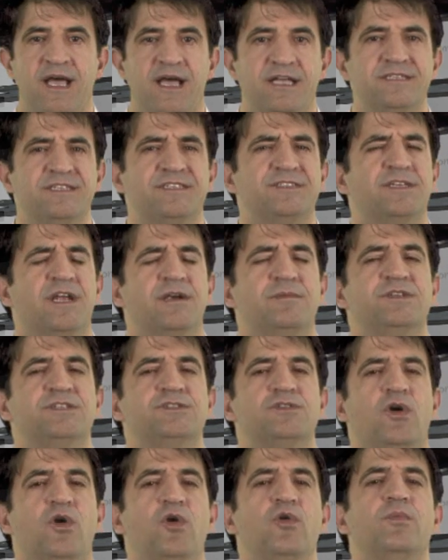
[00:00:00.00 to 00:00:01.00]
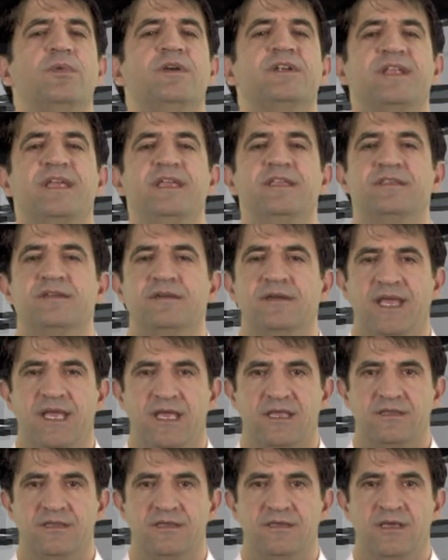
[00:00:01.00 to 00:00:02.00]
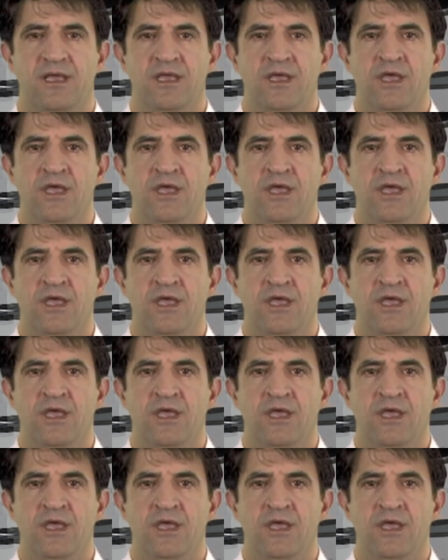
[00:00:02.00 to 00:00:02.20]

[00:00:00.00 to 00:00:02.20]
as a service over the internet.